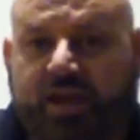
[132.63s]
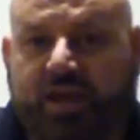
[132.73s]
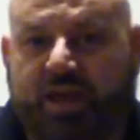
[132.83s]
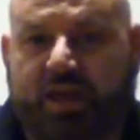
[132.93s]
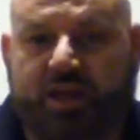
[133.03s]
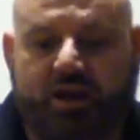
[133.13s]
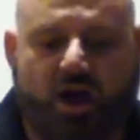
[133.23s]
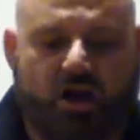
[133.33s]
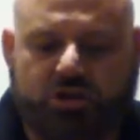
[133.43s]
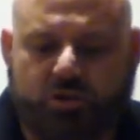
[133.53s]
and
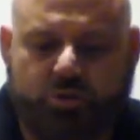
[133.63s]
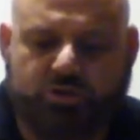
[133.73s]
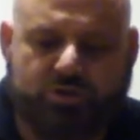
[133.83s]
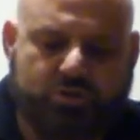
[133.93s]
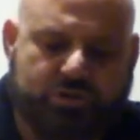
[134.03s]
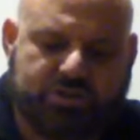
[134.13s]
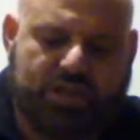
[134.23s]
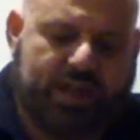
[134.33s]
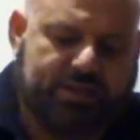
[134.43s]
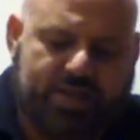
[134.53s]
all you would do is
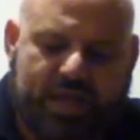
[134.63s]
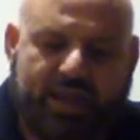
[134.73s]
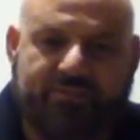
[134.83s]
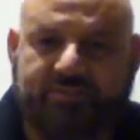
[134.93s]
light the hand